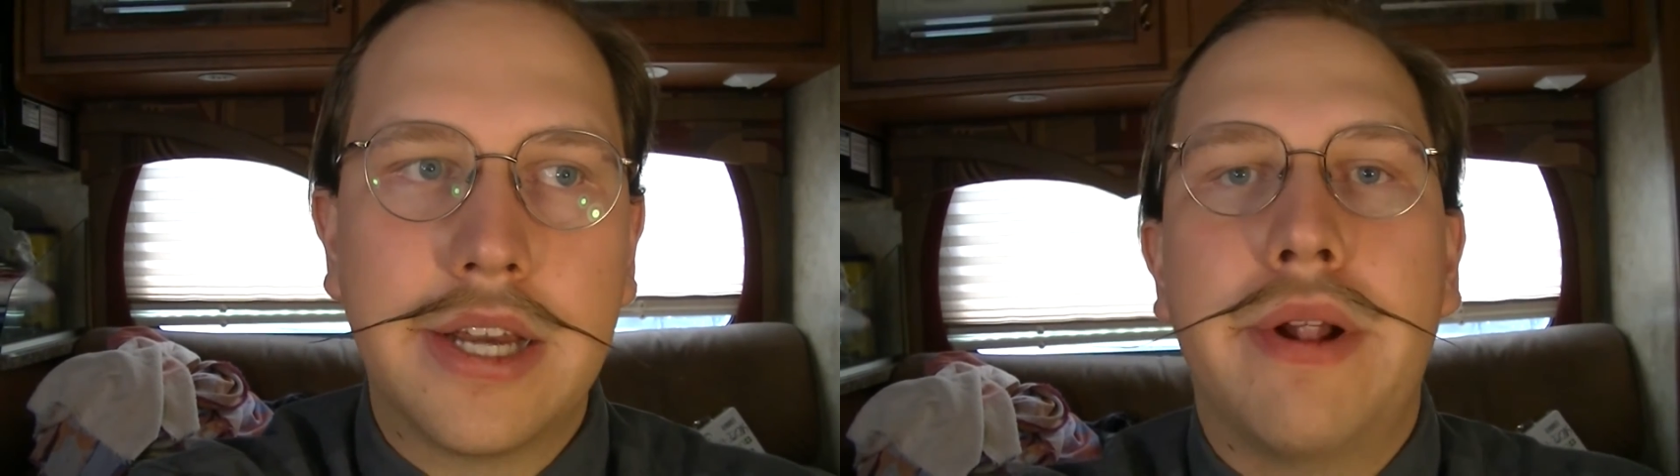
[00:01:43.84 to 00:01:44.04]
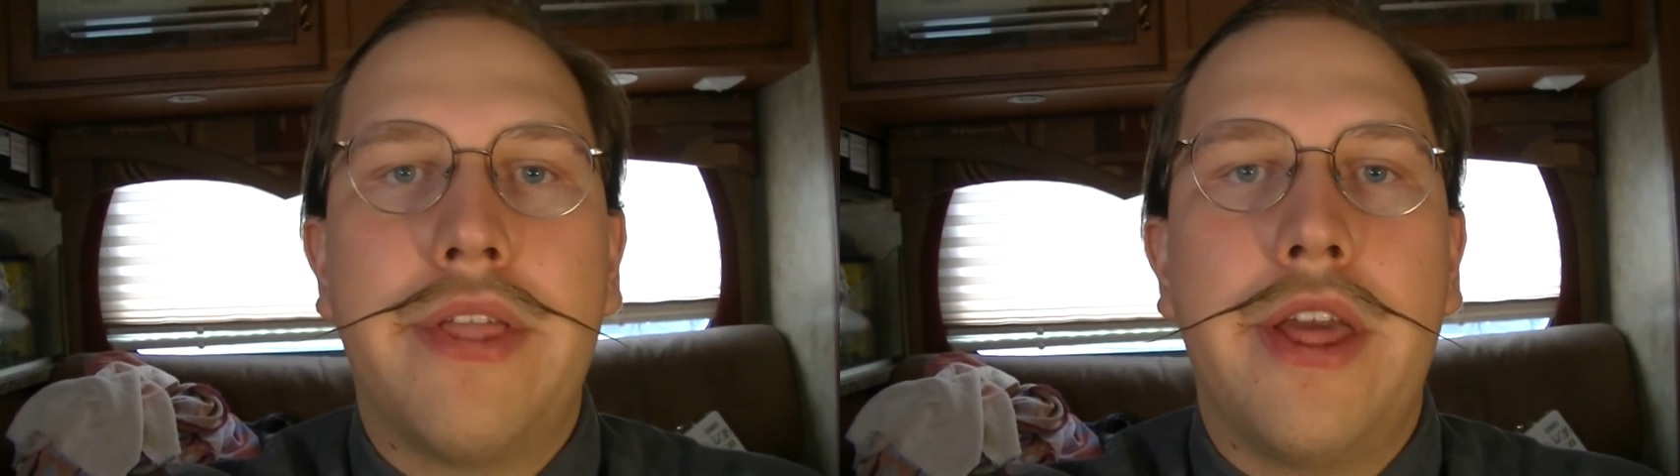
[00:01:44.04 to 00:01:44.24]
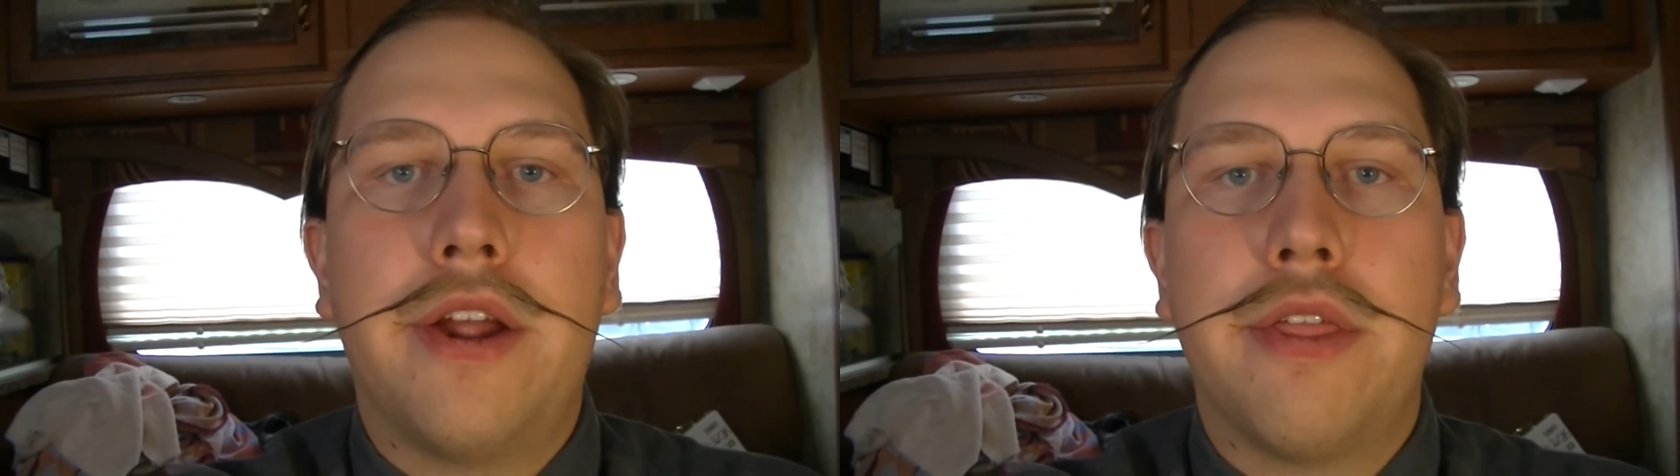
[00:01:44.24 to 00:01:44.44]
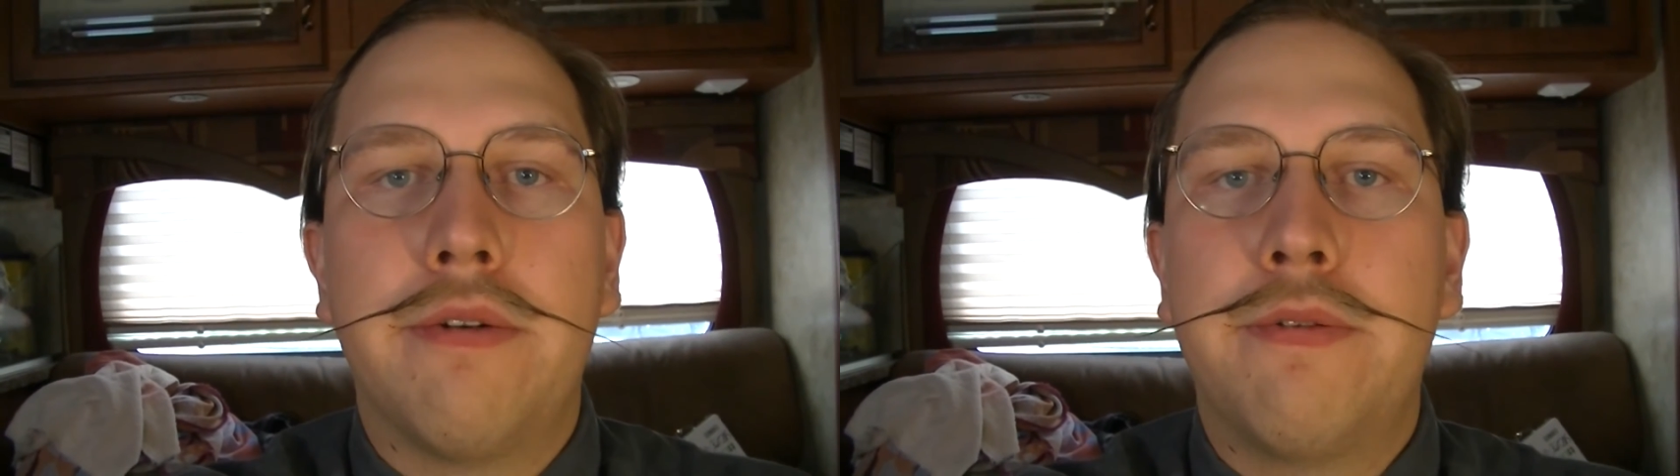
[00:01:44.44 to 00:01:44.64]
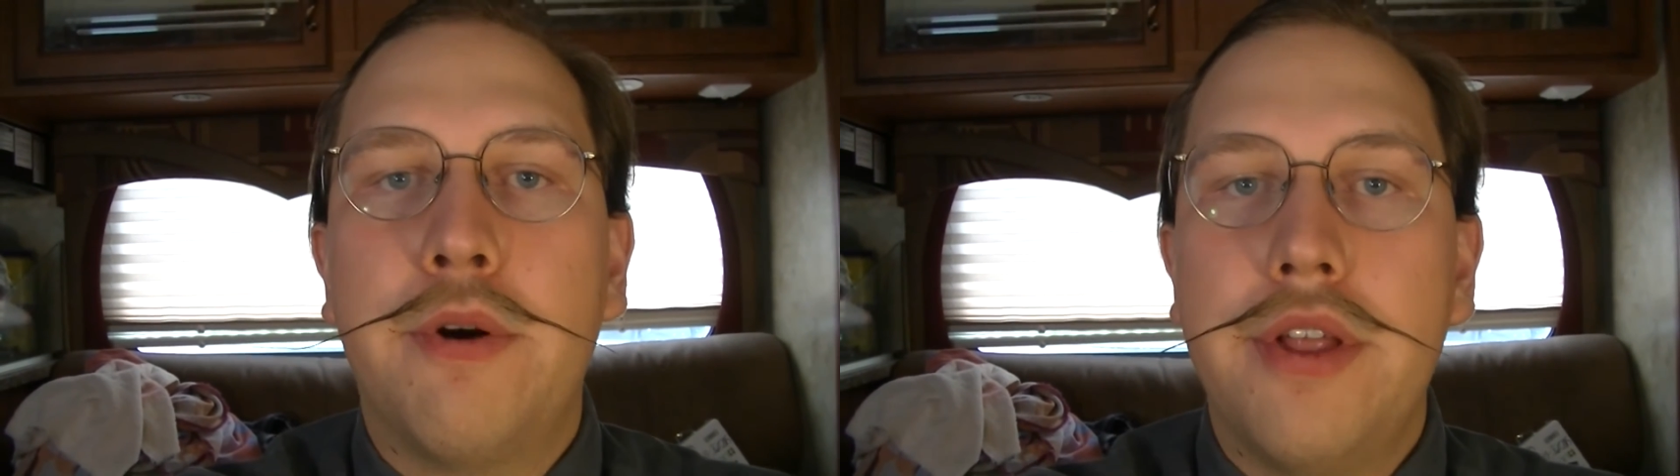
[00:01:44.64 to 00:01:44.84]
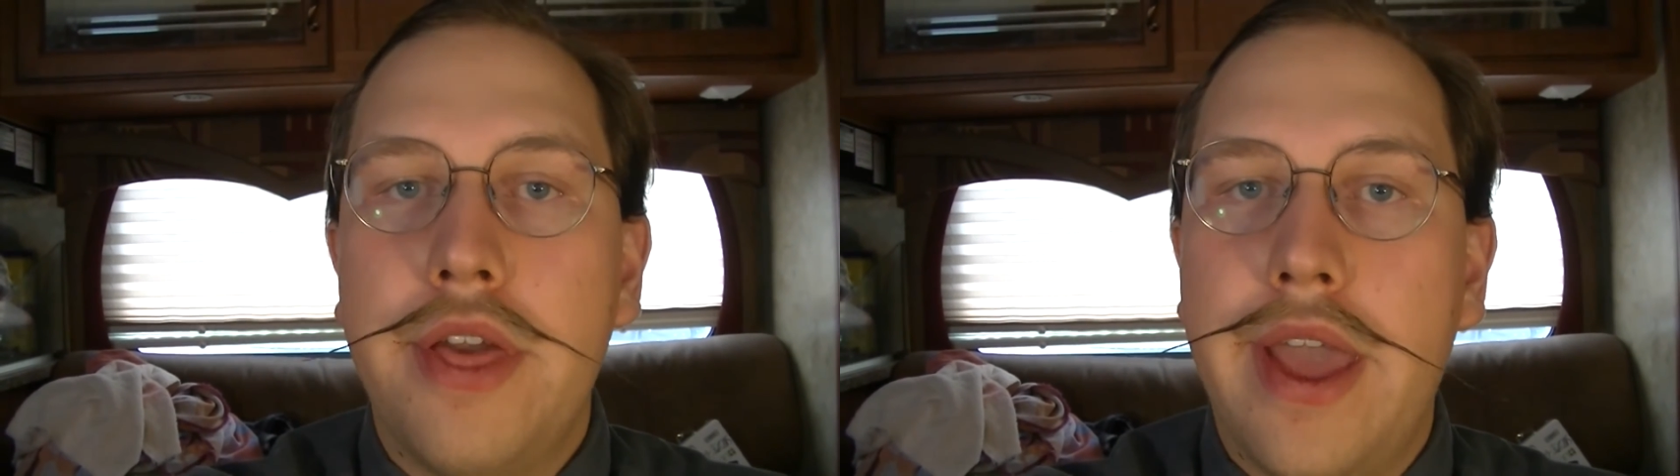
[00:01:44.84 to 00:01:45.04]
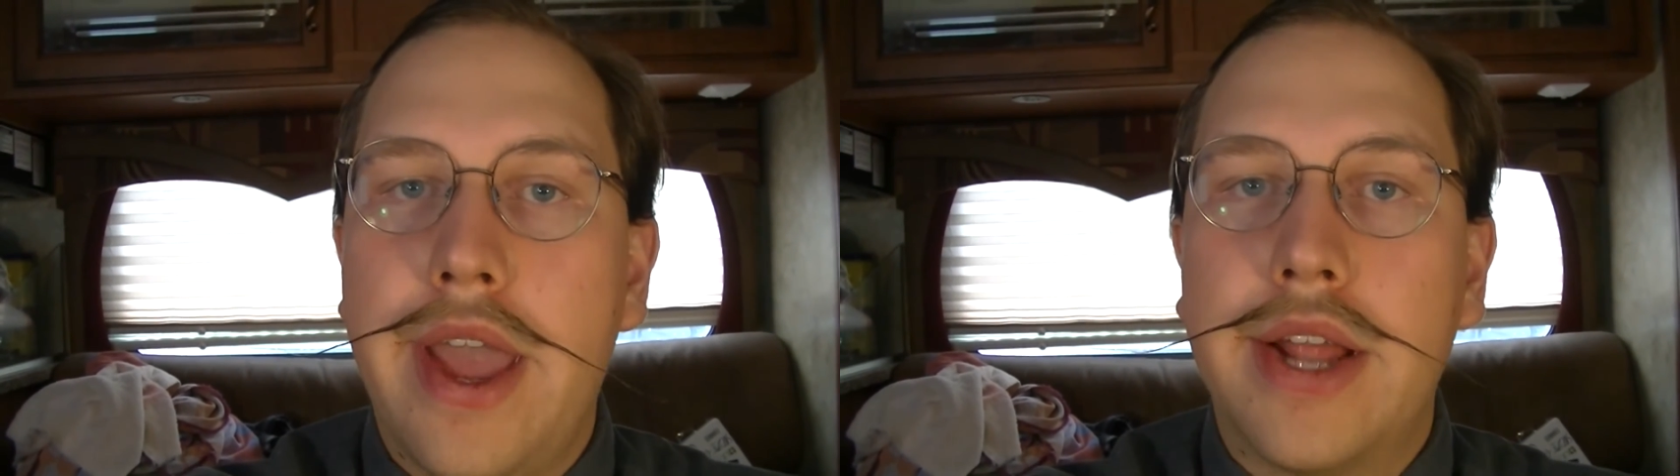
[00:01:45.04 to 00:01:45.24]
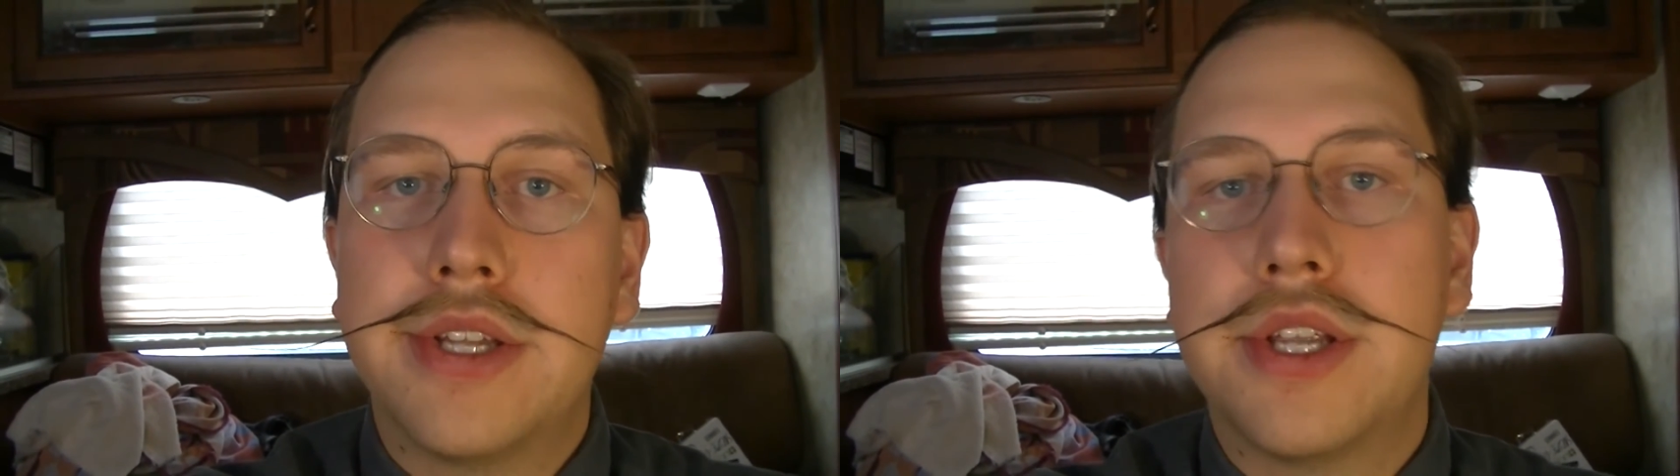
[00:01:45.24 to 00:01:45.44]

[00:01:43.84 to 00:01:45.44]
But then on the fourth hand,